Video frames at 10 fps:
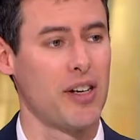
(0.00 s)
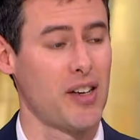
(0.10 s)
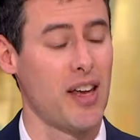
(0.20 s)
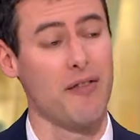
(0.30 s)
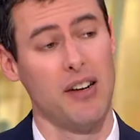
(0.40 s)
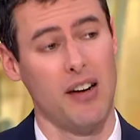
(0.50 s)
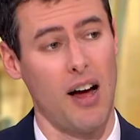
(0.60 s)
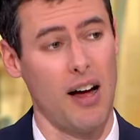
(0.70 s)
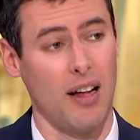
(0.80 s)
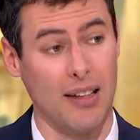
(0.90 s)
has given
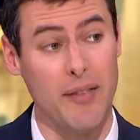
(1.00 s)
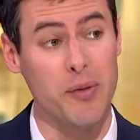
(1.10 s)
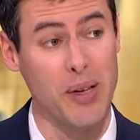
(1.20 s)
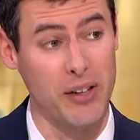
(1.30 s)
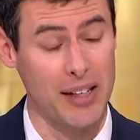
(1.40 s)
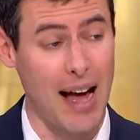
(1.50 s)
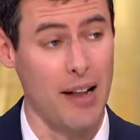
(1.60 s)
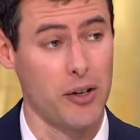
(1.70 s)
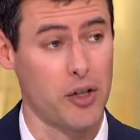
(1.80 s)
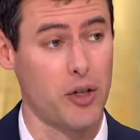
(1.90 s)
$11 million
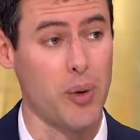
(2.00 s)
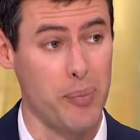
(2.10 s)
to a